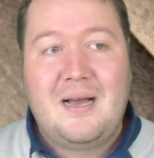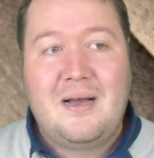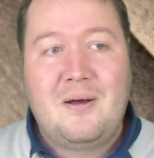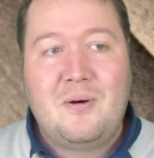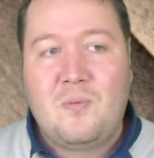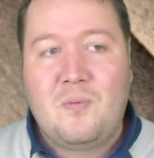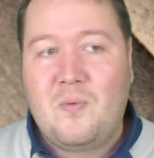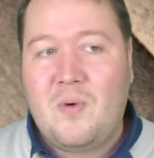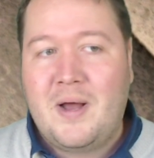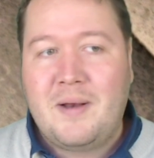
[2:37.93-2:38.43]

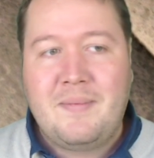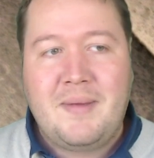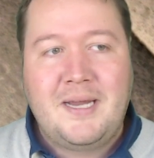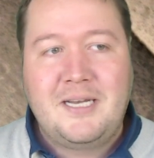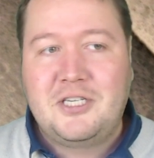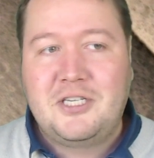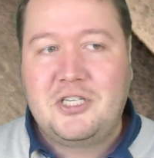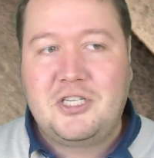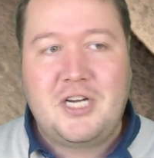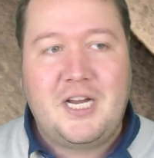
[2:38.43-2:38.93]
one
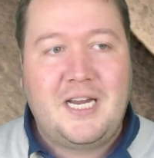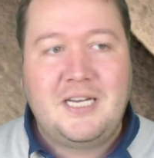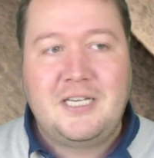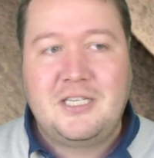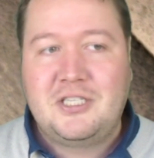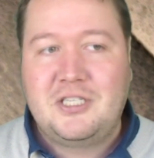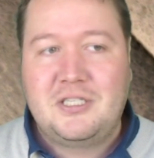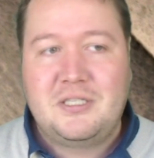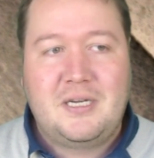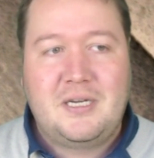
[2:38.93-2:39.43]
major
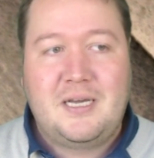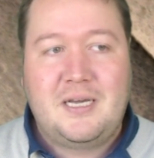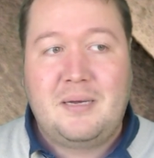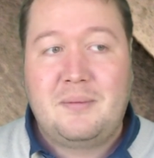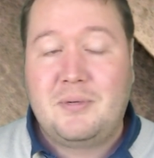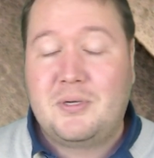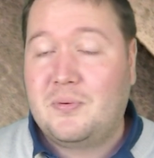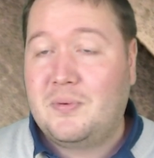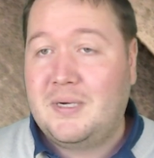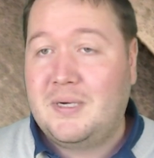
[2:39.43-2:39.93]
change
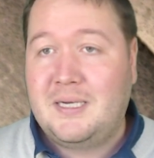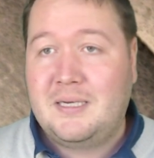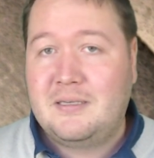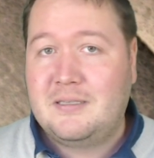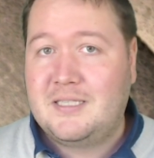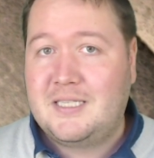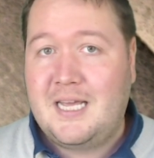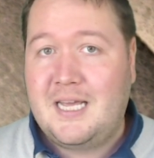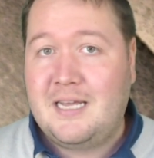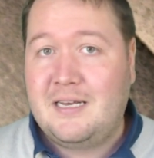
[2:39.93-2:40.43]
between
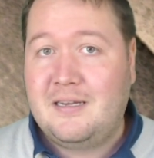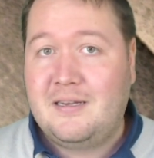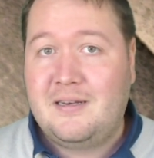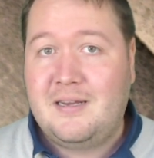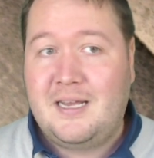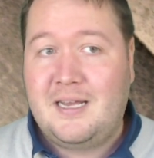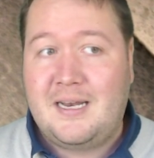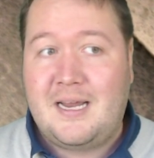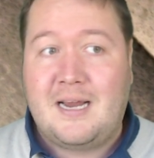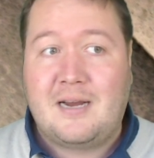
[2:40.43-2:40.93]
standard
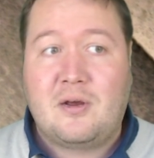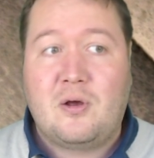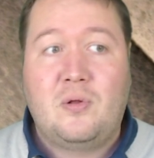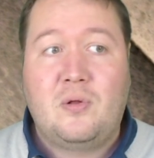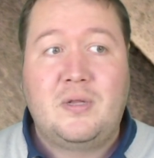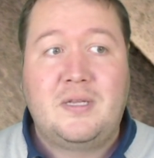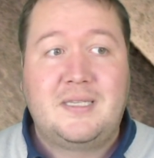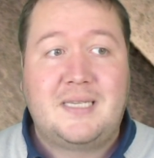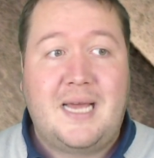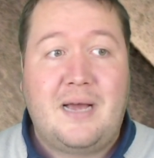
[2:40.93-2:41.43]
and
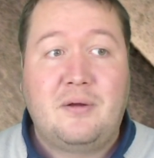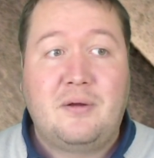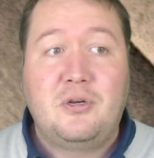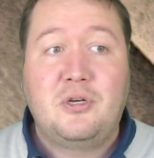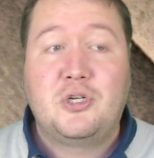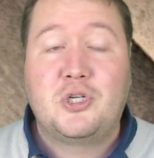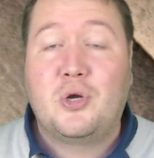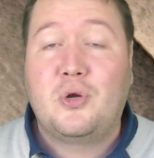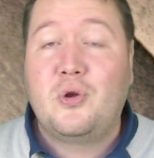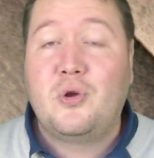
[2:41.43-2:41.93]
ACOL is how
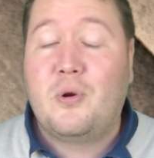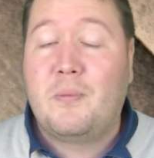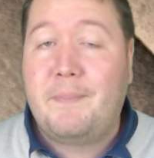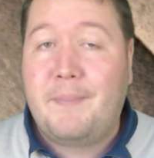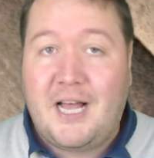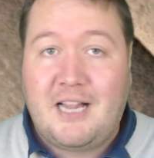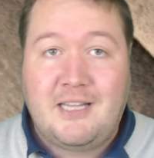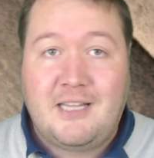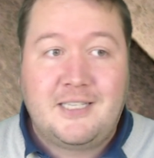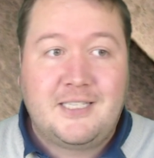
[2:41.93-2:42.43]
you show your
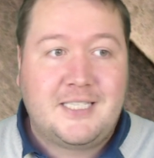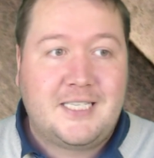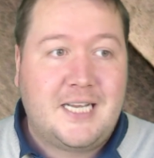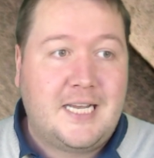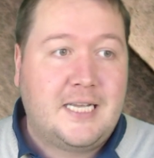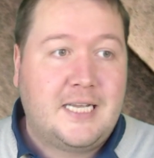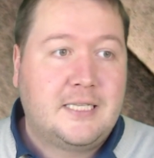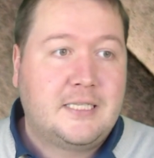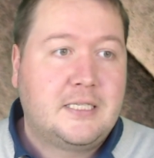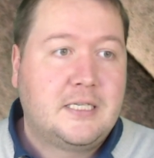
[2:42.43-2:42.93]
balanced
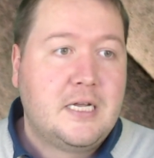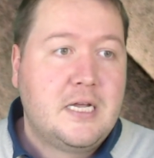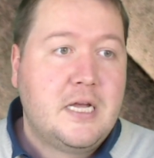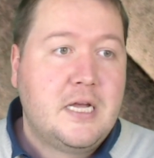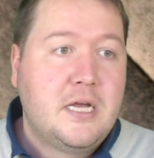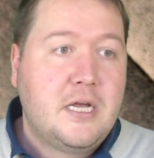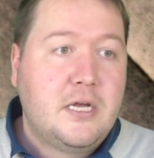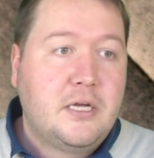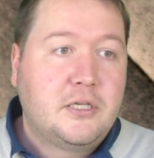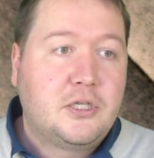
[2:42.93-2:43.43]
hands.
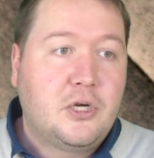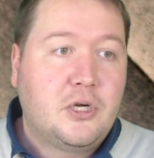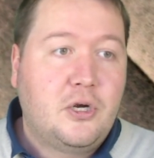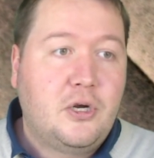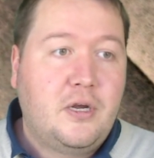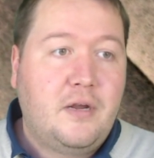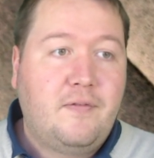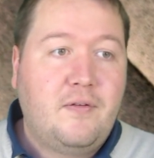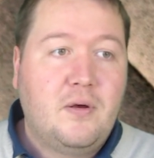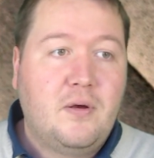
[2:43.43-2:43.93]
So
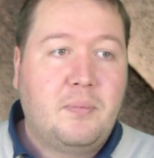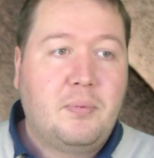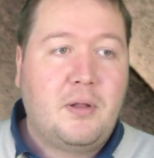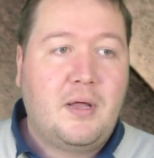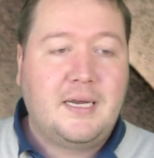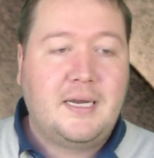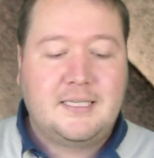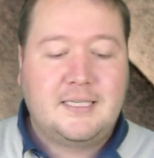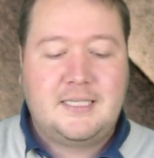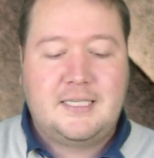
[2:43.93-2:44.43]
if you're
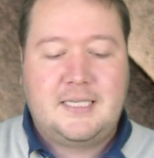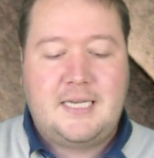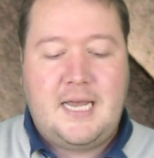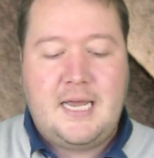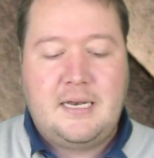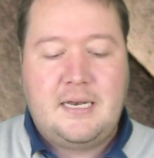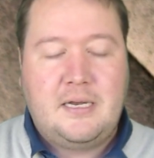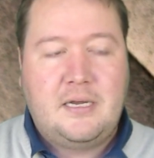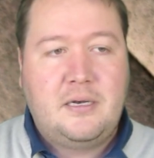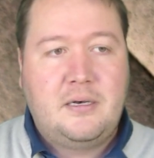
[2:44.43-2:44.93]
playing
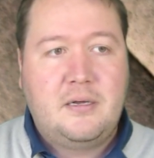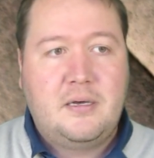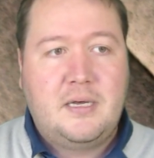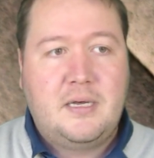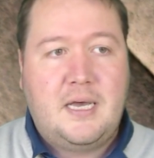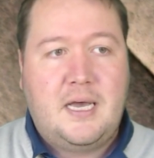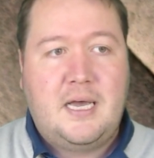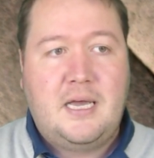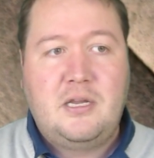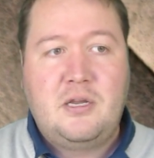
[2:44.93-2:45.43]
standard,
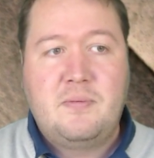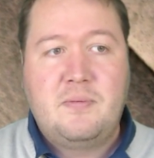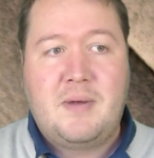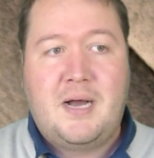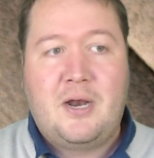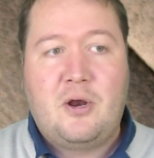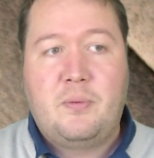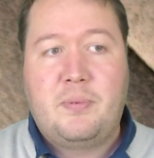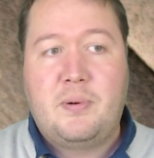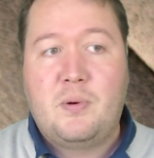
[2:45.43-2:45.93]
you
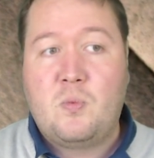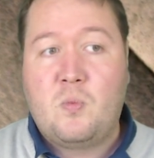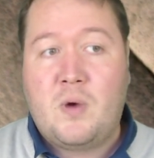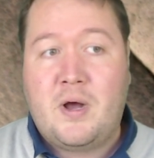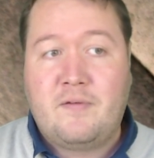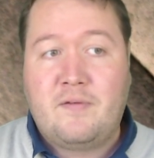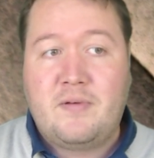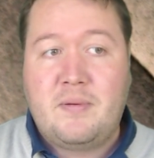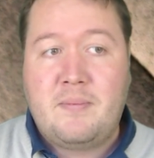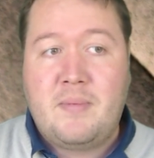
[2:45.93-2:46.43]
might open
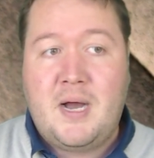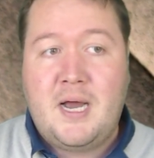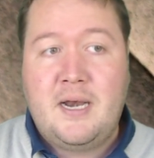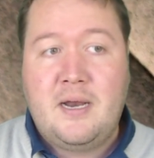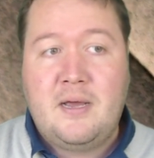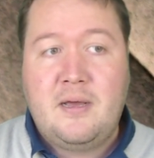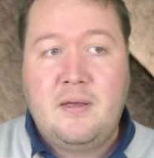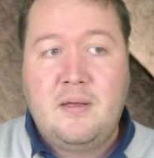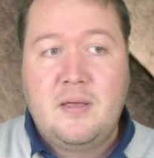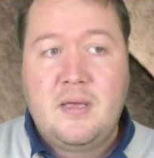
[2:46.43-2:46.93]
one of a
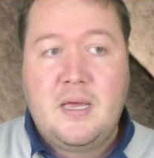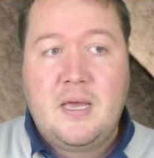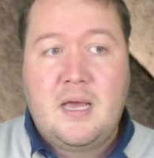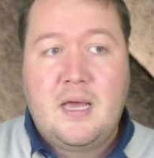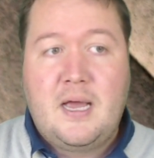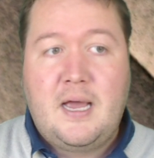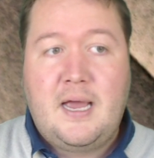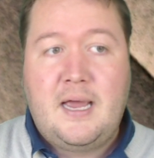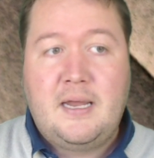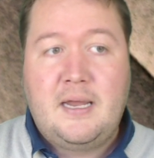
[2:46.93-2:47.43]
minor
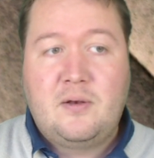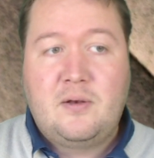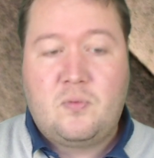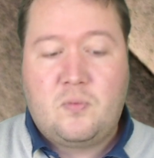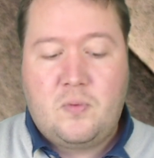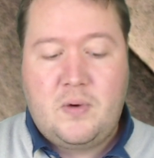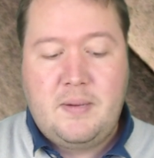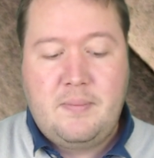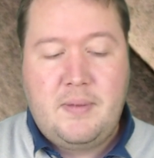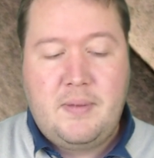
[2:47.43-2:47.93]
and
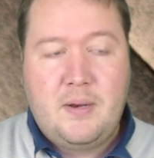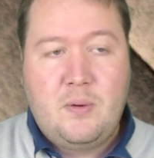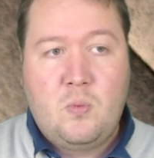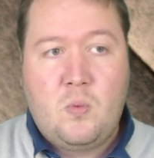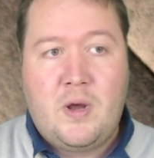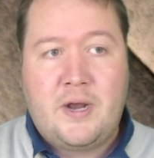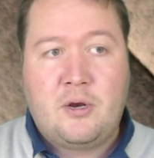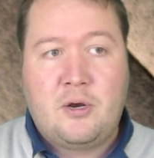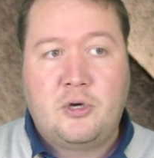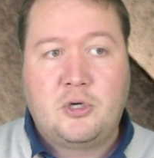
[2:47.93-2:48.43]
rebid
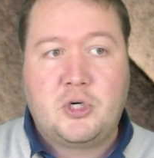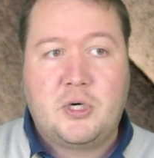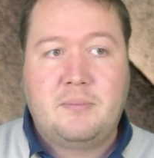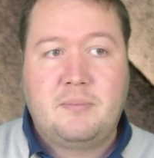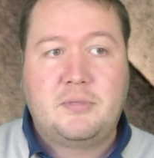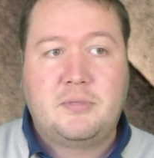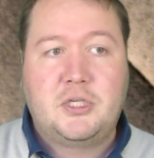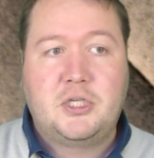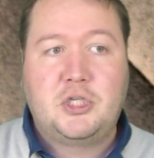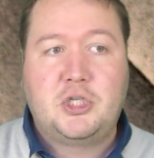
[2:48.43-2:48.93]
one no
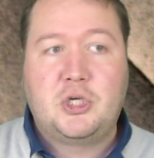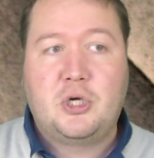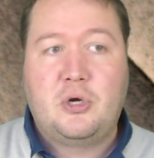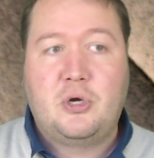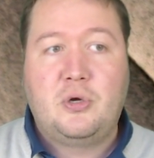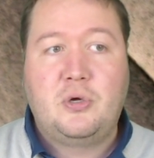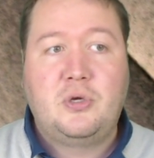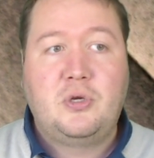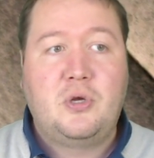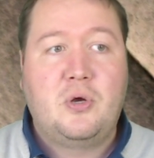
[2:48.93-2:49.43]
trump to
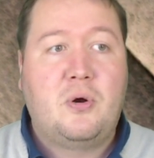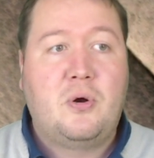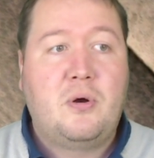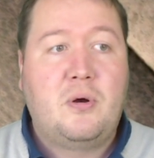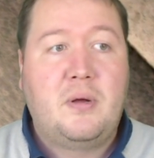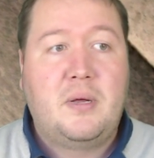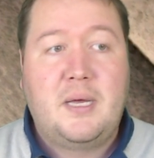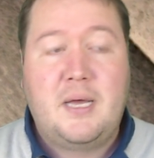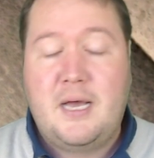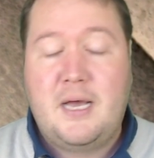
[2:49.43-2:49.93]
show
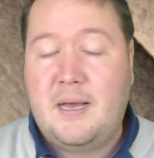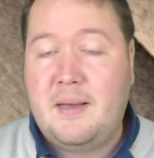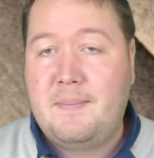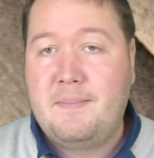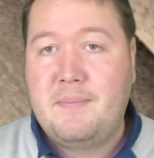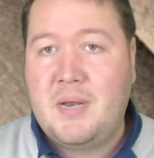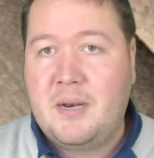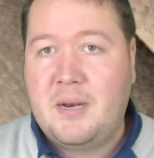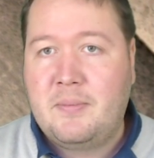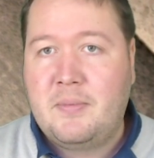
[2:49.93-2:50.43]
your
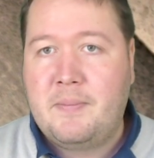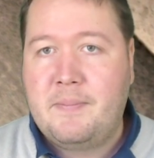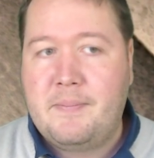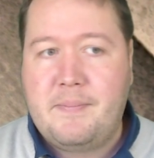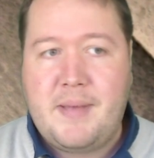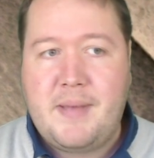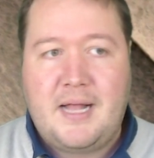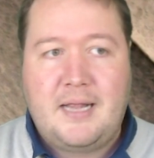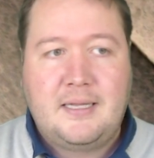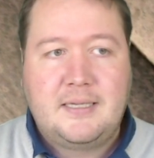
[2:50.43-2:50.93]
minimum
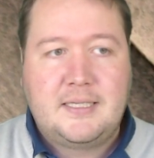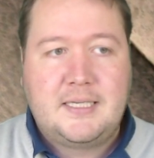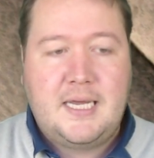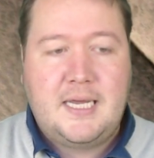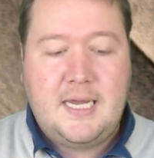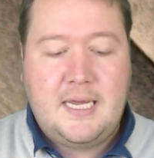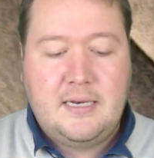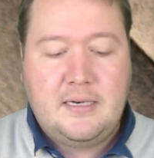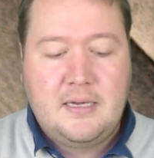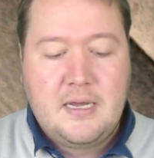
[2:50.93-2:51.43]
balanced
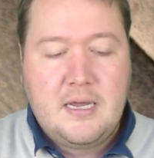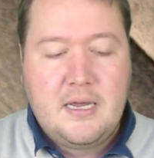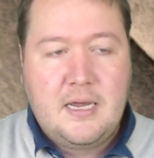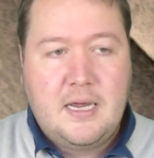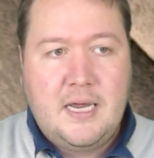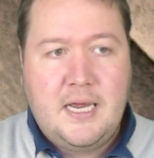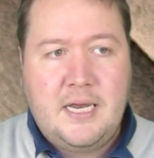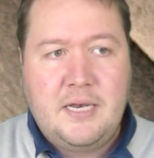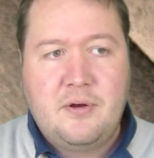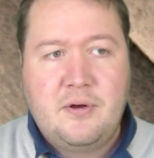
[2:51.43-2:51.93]
hand,
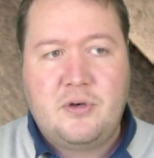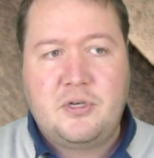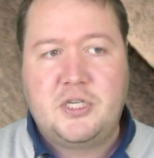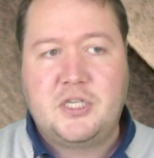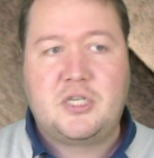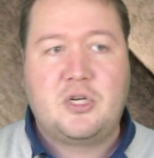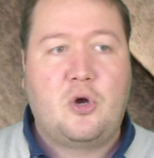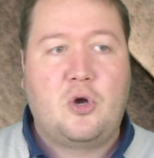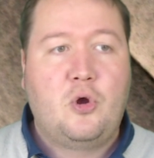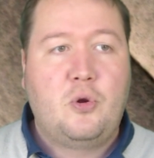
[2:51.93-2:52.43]
and you'd
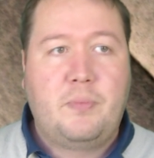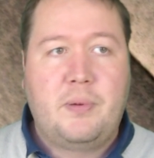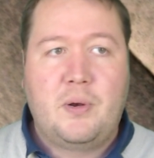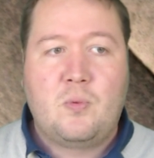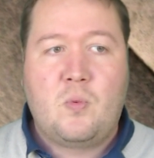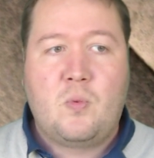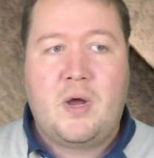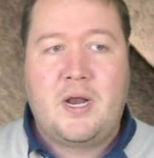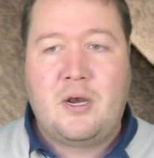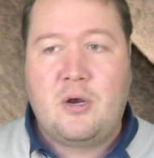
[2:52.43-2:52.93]
just
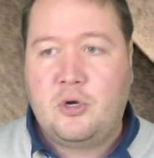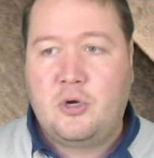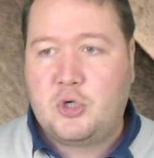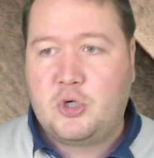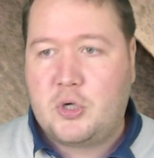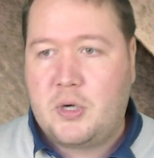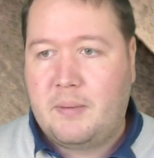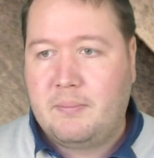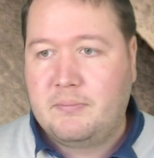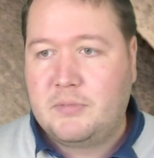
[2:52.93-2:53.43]
open one no
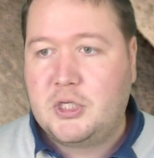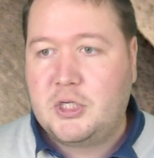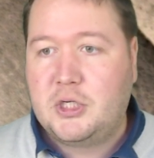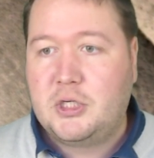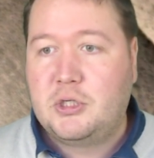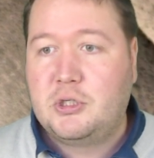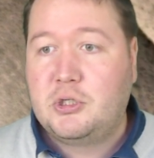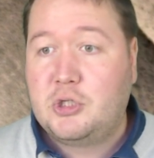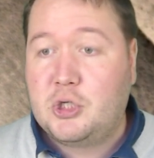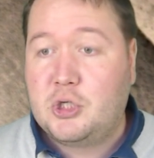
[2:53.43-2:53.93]
trump
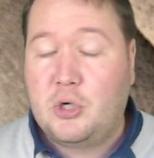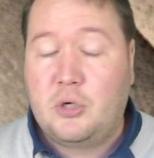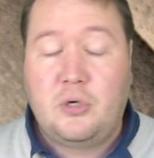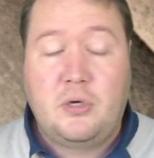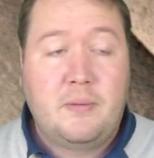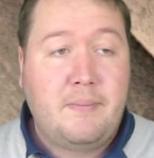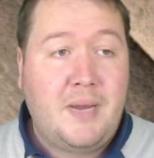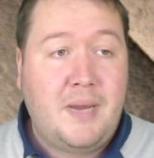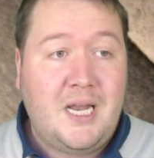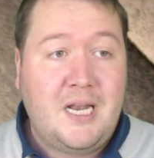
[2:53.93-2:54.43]
to show
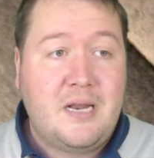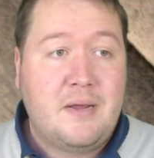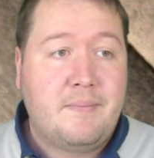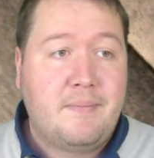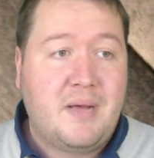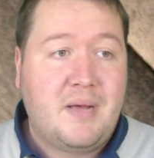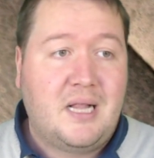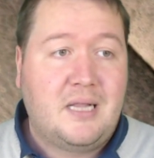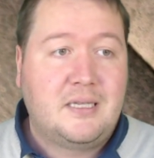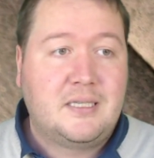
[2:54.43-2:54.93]
your
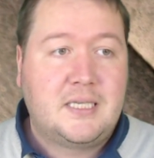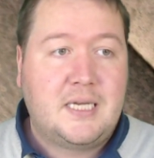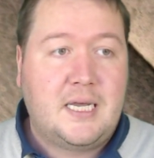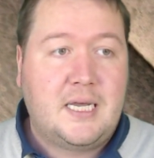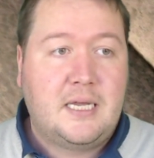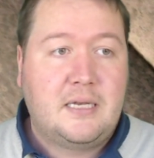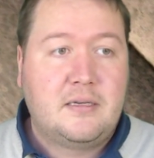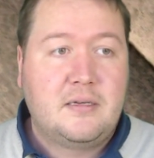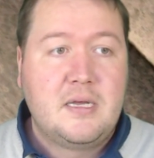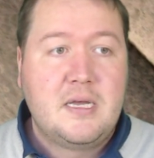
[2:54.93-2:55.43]
medium balanced
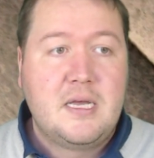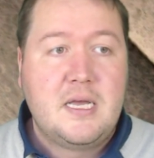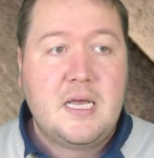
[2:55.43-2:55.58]
hand.